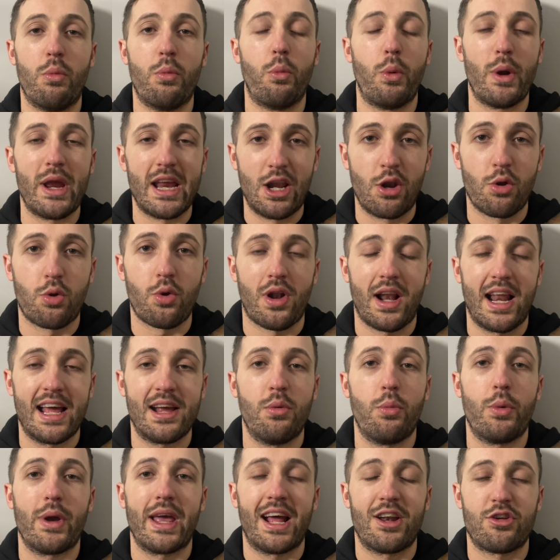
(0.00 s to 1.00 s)
We look
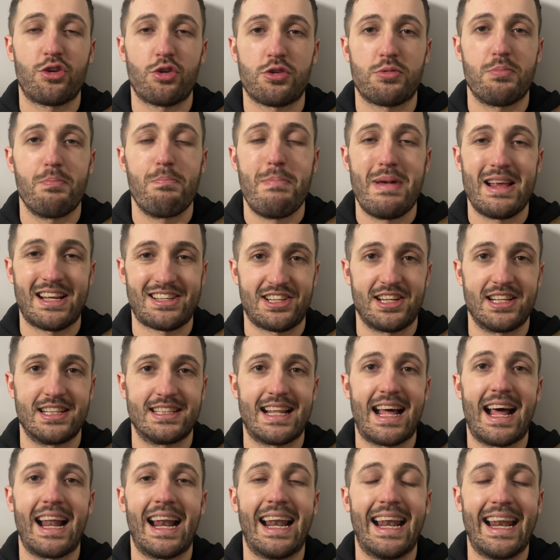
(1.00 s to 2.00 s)
like we are just missing
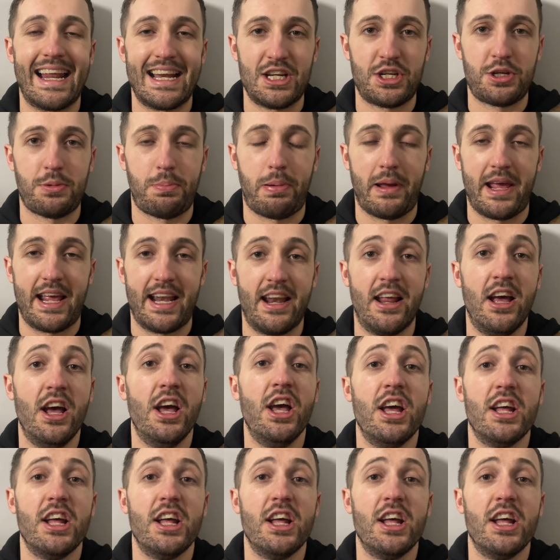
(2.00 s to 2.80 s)
that linchpin